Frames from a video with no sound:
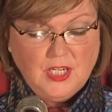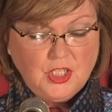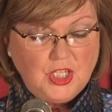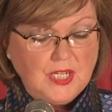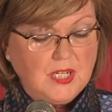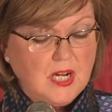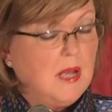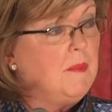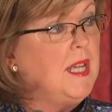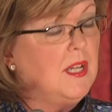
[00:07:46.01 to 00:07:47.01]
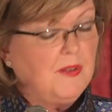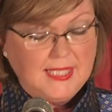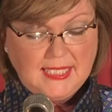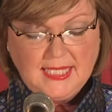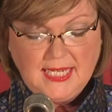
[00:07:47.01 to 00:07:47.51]
She had come here
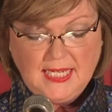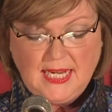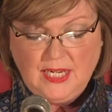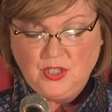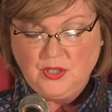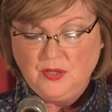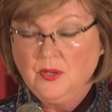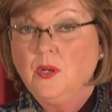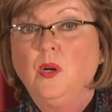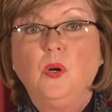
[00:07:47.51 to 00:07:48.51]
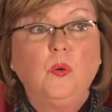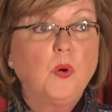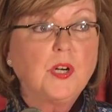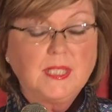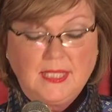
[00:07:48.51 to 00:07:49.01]
as a teenager,
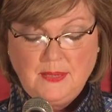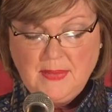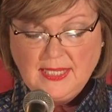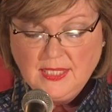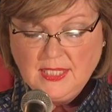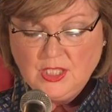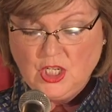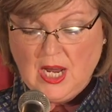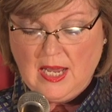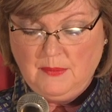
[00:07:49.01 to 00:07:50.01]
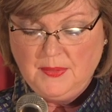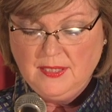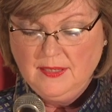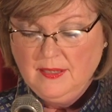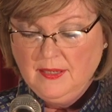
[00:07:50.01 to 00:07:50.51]
worked domestic jobs,